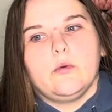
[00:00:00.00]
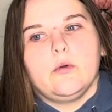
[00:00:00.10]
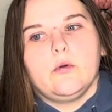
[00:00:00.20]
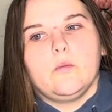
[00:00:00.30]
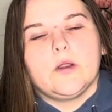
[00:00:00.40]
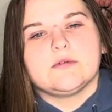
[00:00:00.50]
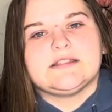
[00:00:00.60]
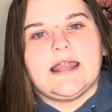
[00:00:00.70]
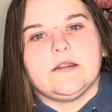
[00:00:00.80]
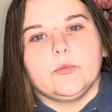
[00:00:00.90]
where was
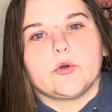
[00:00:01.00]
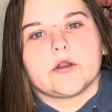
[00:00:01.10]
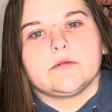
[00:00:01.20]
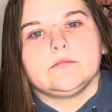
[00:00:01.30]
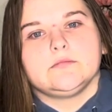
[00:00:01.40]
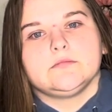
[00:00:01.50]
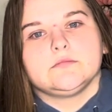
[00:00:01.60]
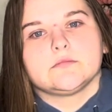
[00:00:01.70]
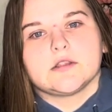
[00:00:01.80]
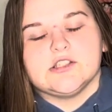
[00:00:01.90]
Daddy born?
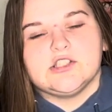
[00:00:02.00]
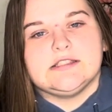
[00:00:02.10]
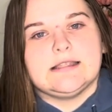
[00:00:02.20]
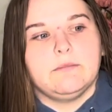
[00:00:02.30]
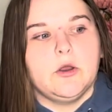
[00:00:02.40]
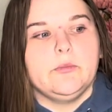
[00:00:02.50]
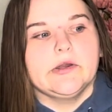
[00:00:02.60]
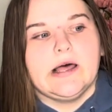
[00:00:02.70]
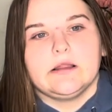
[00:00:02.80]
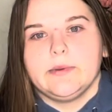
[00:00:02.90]
And she said, Mobile,
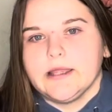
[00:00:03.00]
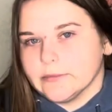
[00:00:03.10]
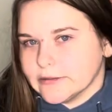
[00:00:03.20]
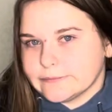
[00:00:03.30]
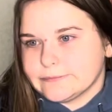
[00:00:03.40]
Alabama.